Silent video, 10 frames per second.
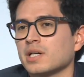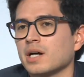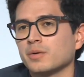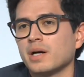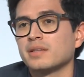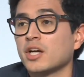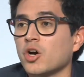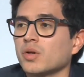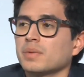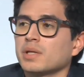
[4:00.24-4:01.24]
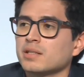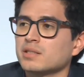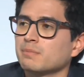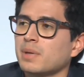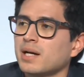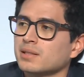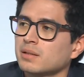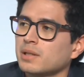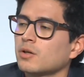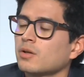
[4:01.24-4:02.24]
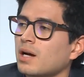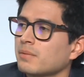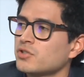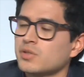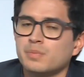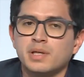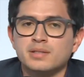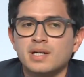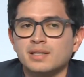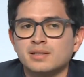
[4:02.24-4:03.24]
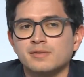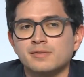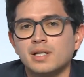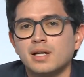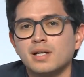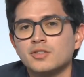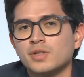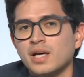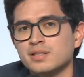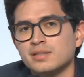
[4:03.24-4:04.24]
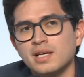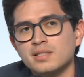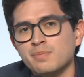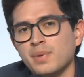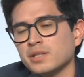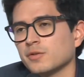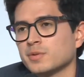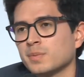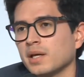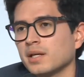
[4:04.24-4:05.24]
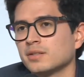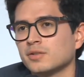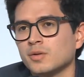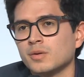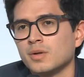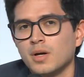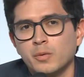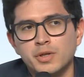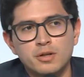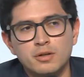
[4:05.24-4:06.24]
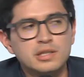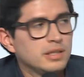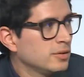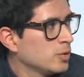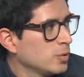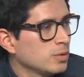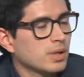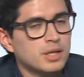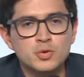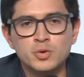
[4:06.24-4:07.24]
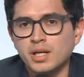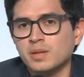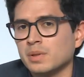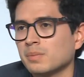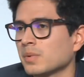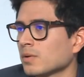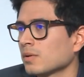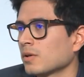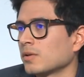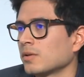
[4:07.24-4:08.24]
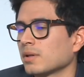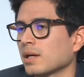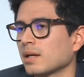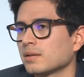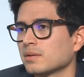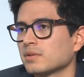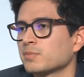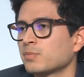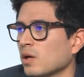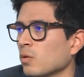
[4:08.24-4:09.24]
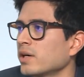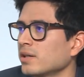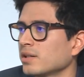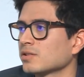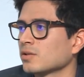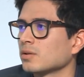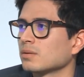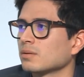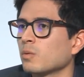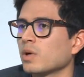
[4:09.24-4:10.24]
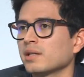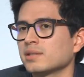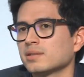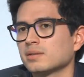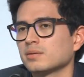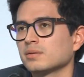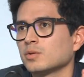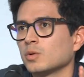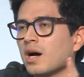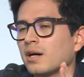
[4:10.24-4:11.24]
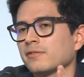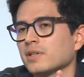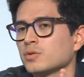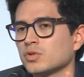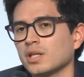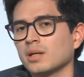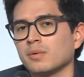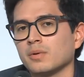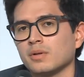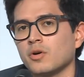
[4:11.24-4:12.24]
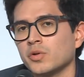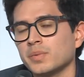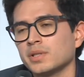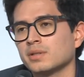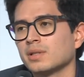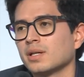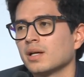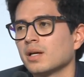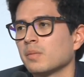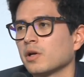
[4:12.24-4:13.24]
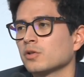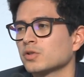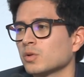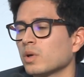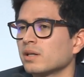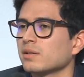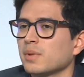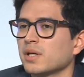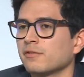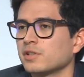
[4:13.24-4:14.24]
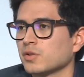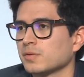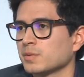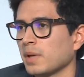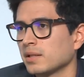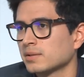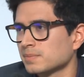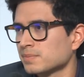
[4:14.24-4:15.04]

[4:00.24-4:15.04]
how and the economy gets impacted by not having GPS active. So that's the impact of space. So we don't only need to educate people or spread awareness on what is to have a sustainable orbit, but also what are the benefits of space.